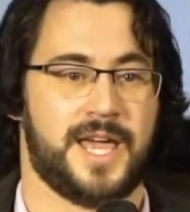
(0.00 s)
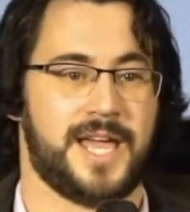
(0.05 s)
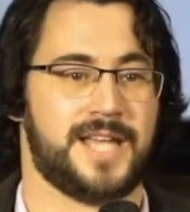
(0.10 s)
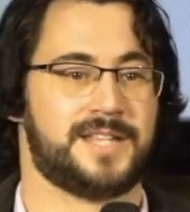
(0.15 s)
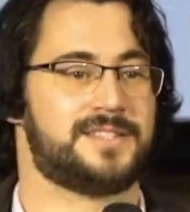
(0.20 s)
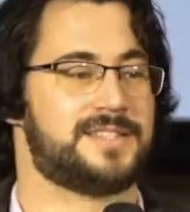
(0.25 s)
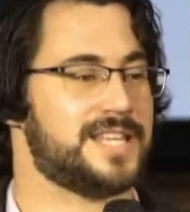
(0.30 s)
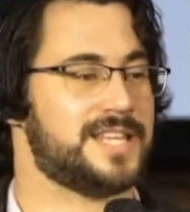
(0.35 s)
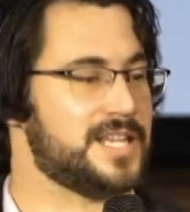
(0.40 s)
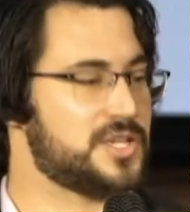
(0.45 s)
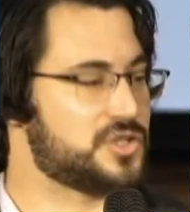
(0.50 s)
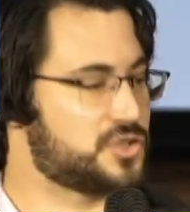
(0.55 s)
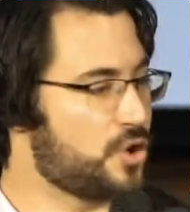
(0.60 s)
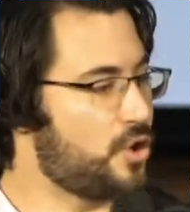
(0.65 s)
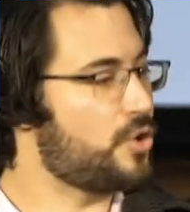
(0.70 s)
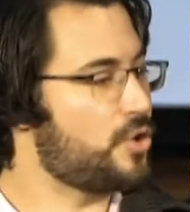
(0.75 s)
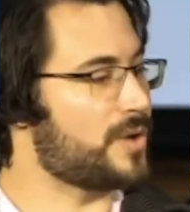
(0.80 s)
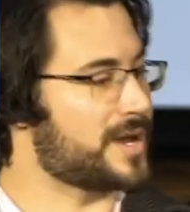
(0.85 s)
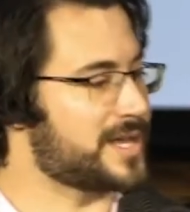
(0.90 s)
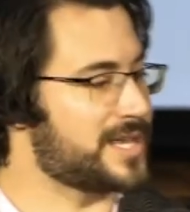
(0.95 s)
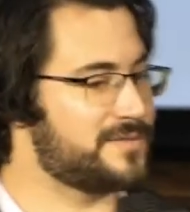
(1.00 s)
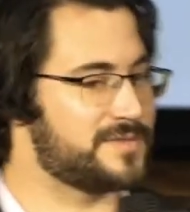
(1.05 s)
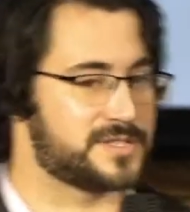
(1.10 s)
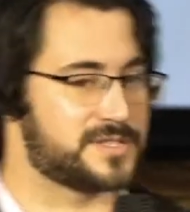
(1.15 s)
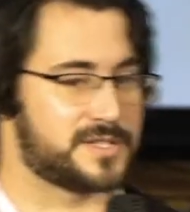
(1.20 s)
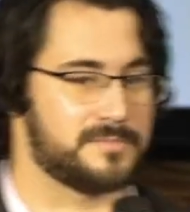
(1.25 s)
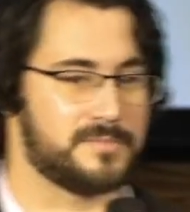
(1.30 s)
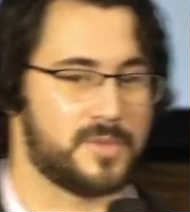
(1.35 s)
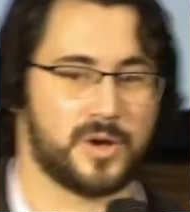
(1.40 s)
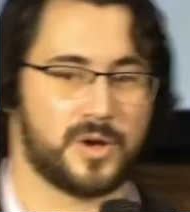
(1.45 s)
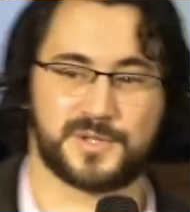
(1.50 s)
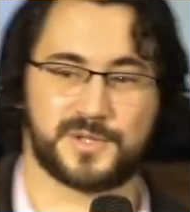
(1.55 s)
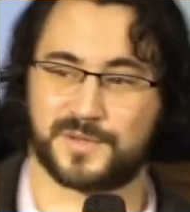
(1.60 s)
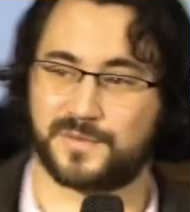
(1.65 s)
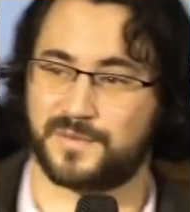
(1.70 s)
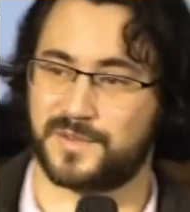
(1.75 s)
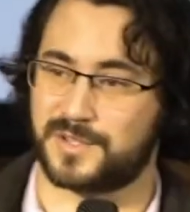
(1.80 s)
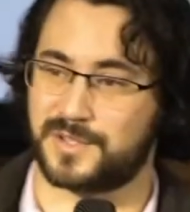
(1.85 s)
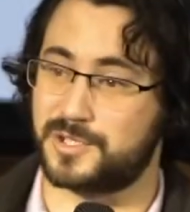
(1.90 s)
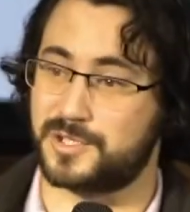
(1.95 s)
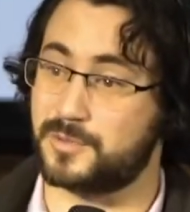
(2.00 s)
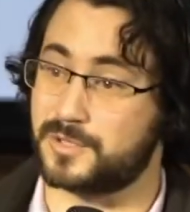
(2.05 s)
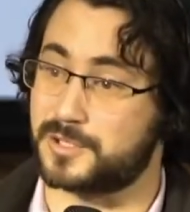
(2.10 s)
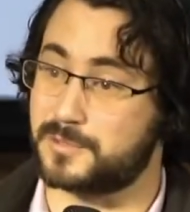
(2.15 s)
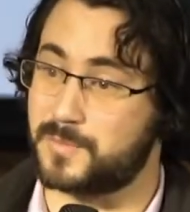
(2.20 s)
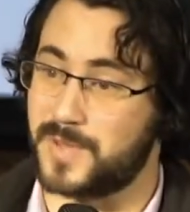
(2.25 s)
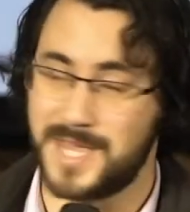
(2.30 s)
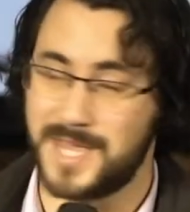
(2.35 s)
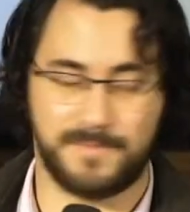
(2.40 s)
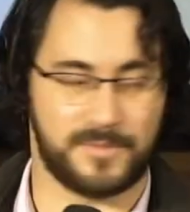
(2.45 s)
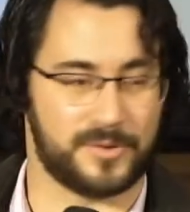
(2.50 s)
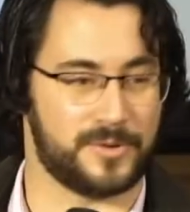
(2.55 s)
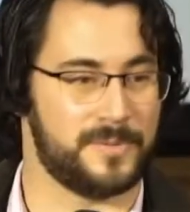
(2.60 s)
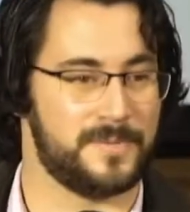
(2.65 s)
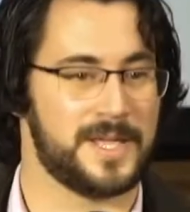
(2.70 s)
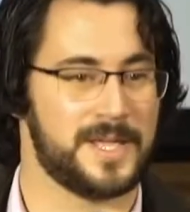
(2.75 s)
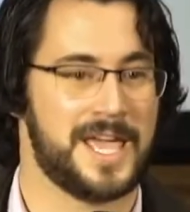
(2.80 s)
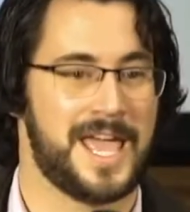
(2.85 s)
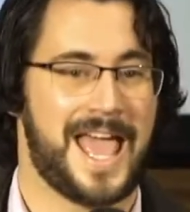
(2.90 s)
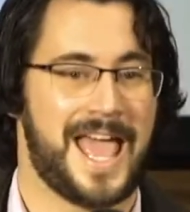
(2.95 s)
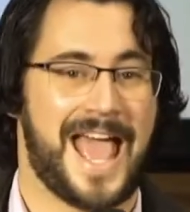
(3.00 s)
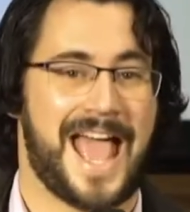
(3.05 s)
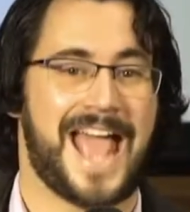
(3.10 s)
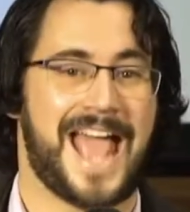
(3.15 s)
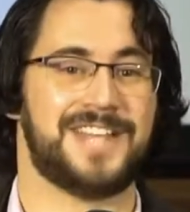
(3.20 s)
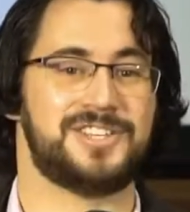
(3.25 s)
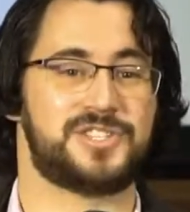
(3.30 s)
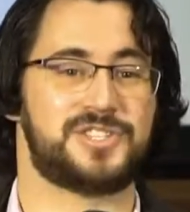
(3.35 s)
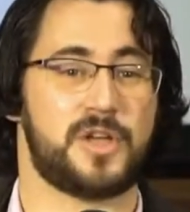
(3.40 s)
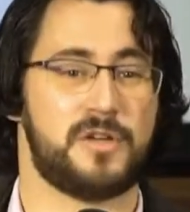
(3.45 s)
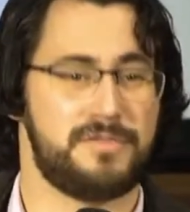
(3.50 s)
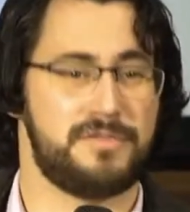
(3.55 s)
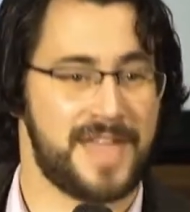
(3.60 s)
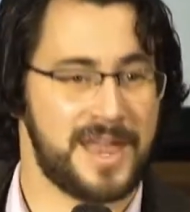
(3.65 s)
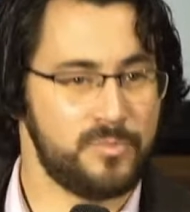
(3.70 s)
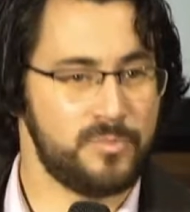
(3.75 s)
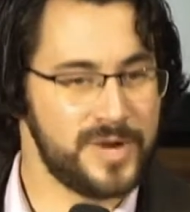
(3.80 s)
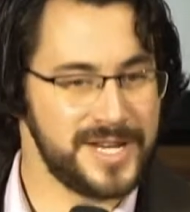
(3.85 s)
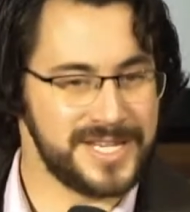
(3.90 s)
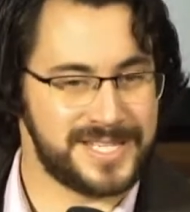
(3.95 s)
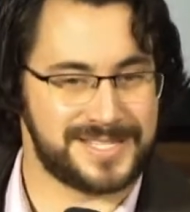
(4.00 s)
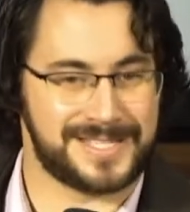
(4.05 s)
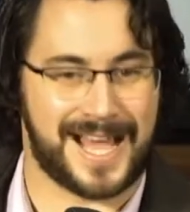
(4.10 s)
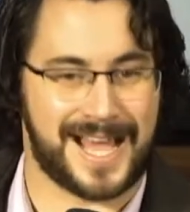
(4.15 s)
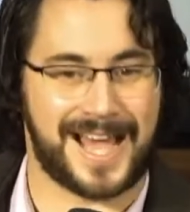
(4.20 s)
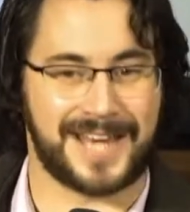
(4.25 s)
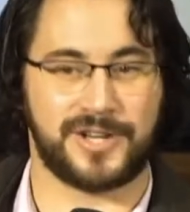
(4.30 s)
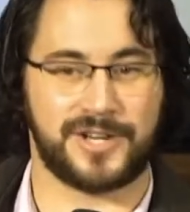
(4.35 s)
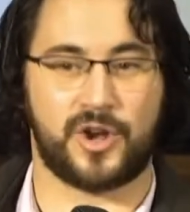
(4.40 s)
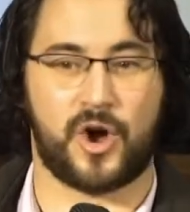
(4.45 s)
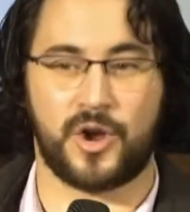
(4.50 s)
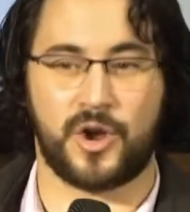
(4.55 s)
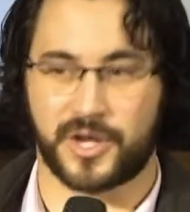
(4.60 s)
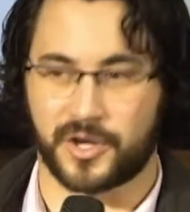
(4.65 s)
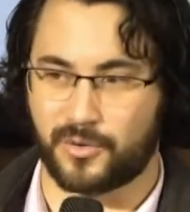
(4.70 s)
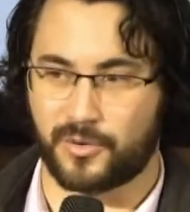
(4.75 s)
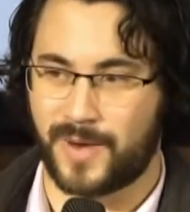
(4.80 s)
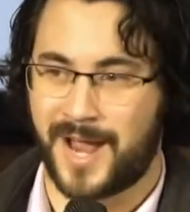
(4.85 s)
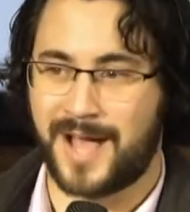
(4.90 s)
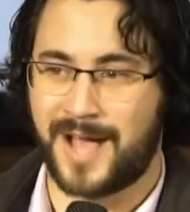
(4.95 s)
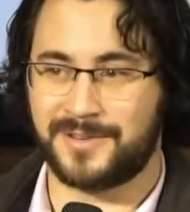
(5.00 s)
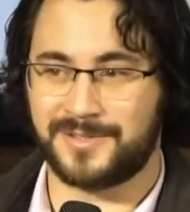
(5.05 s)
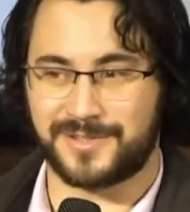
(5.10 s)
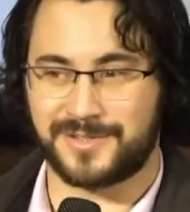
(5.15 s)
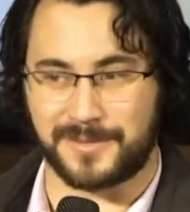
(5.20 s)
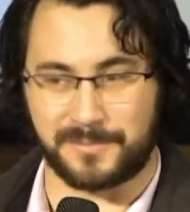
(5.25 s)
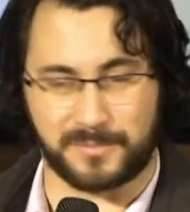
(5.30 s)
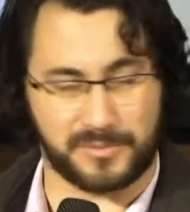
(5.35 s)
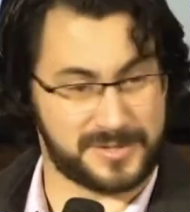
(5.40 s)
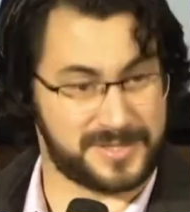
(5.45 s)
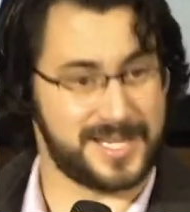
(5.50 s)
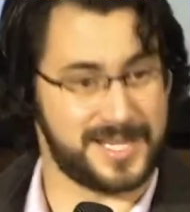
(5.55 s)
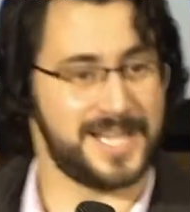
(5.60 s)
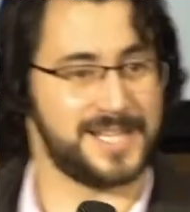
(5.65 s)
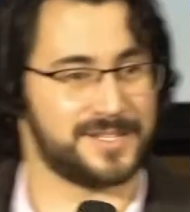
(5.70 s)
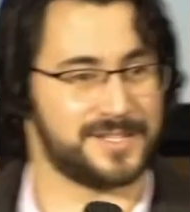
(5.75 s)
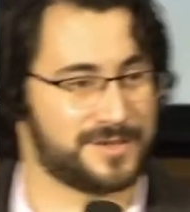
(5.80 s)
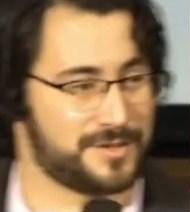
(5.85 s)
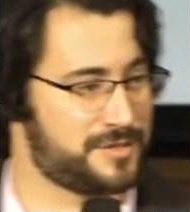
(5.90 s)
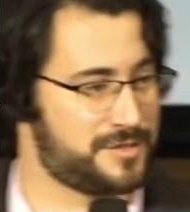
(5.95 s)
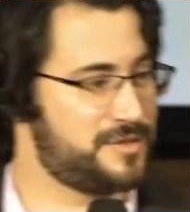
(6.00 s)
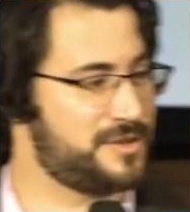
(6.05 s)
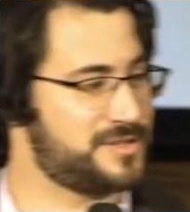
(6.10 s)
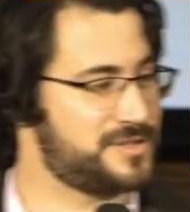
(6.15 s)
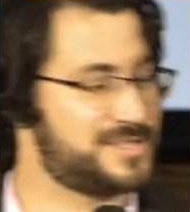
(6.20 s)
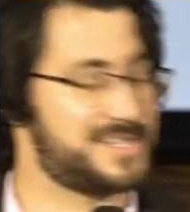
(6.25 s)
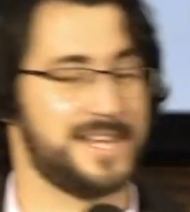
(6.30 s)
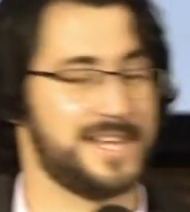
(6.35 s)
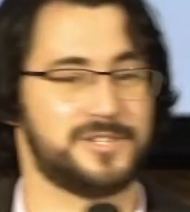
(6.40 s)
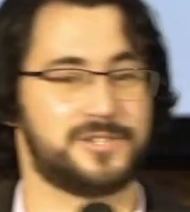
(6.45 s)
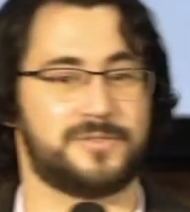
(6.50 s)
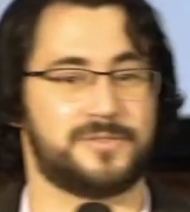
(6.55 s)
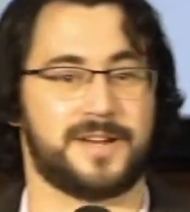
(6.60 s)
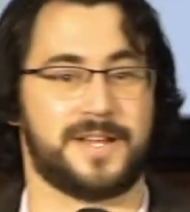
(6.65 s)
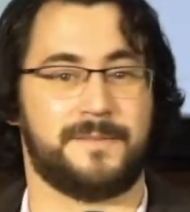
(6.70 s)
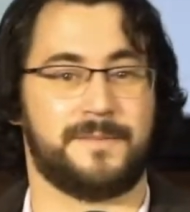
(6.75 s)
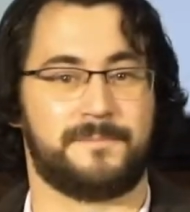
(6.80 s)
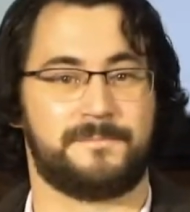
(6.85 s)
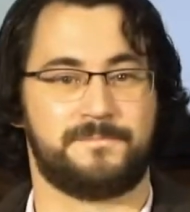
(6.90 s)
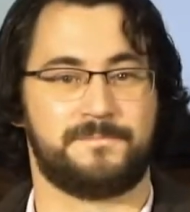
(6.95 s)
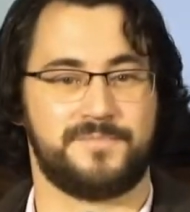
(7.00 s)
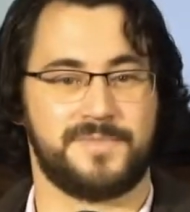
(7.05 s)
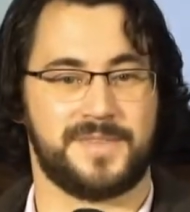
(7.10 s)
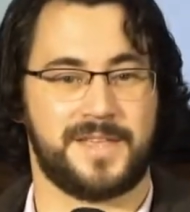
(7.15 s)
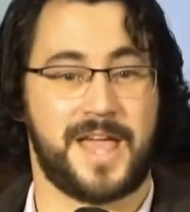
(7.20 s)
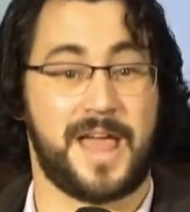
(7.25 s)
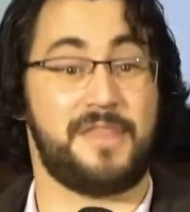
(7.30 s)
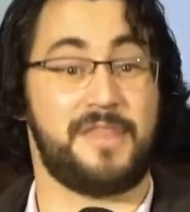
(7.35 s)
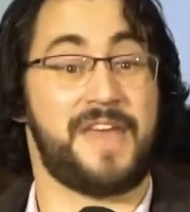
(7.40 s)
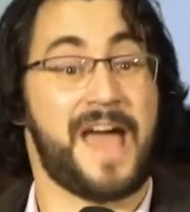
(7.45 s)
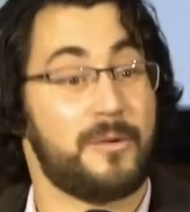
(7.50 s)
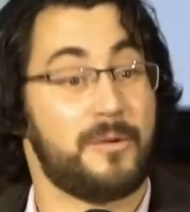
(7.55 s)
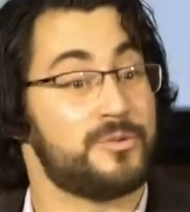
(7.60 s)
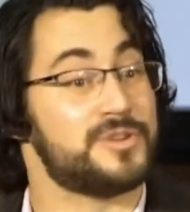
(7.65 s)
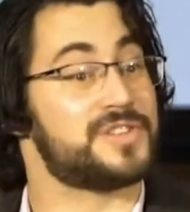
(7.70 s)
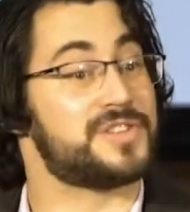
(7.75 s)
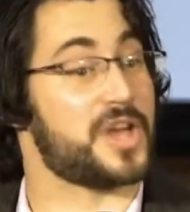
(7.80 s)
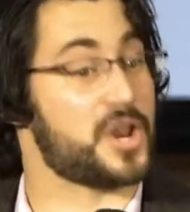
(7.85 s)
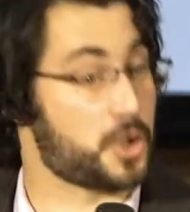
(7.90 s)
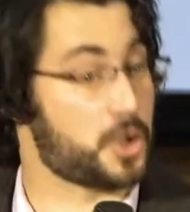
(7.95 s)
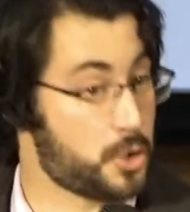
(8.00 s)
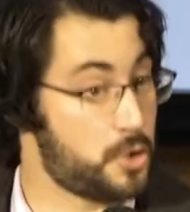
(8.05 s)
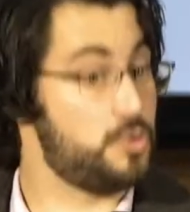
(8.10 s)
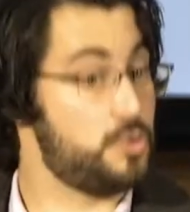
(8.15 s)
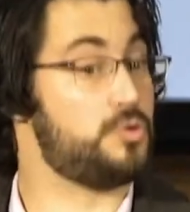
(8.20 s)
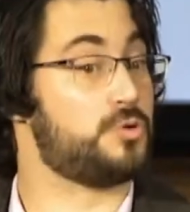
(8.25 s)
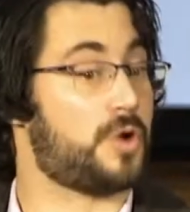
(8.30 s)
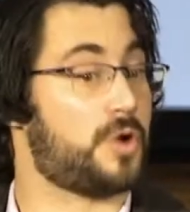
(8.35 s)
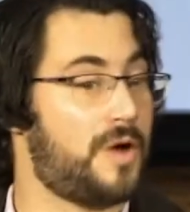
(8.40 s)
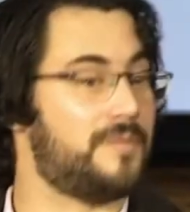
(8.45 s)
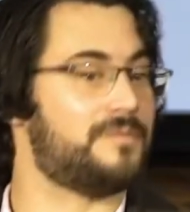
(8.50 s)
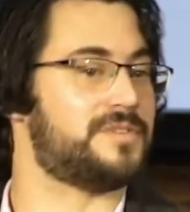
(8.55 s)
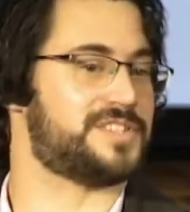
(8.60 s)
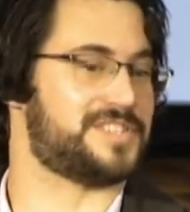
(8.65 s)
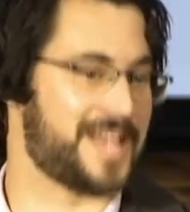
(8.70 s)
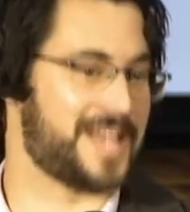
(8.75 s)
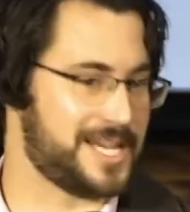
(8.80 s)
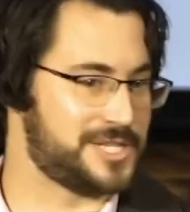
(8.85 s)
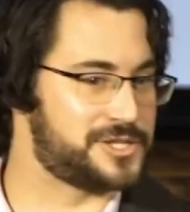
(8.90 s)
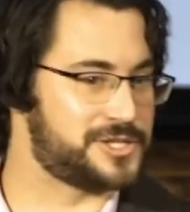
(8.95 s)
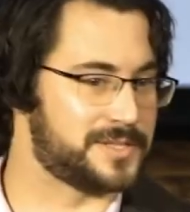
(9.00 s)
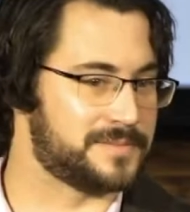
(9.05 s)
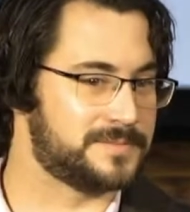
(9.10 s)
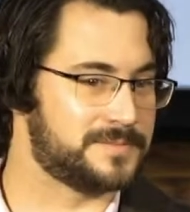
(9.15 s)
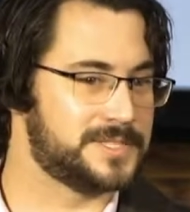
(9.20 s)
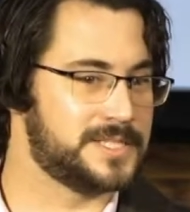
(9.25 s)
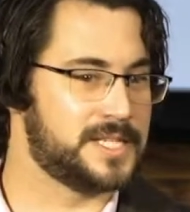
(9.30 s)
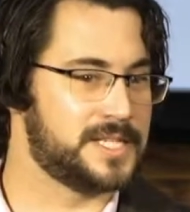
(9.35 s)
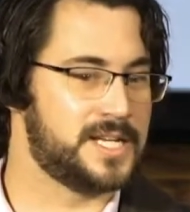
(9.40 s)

It's the Torah given to Moses for the Jewish people. And so then we started on a ground that preceded the third century. That was a cool conversation.